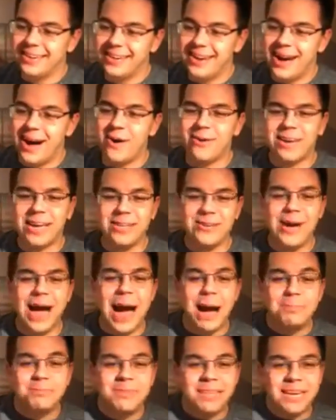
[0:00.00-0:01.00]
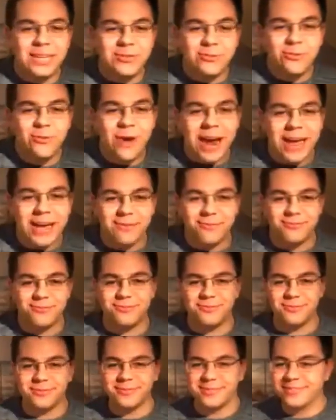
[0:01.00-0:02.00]
How can you update rave?
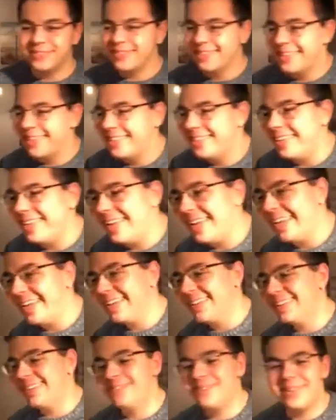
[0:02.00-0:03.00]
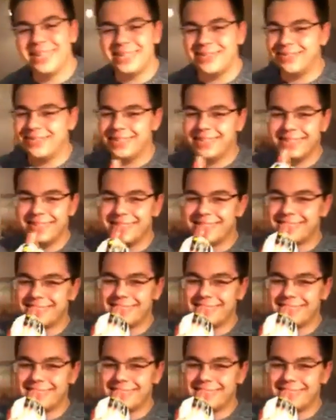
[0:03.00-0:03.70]
Like, oh my goodness.